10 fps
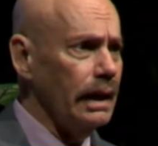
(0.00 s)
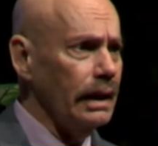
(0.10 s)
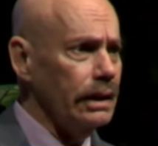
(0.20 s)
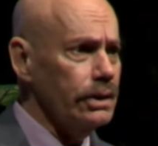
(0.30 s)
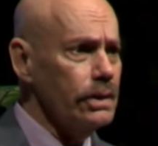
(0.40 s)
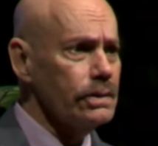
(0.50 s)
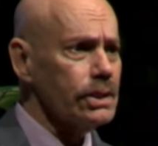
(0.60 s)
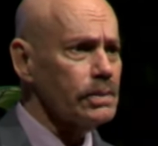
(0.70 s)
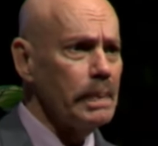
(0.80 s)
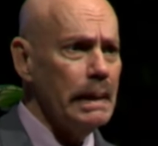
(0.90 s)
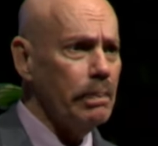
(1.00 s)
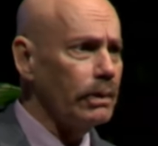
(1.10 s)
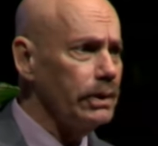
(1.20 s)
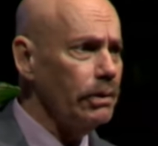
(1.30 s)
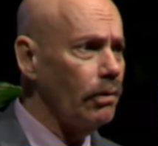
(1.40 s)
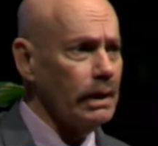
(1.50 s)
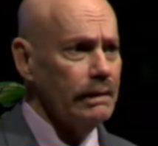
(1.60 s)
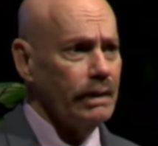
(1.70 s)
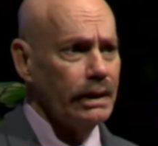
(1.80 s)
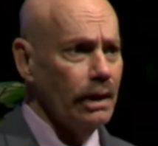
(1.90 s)
and he uses people you don't
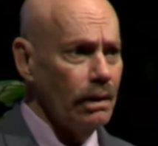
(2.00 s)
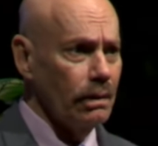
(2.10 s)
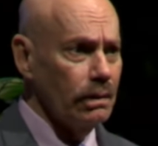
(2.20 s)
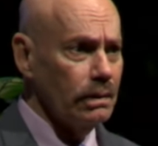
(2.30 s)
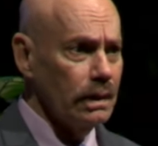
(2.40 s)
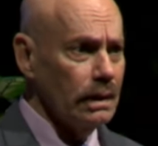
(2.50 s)
even know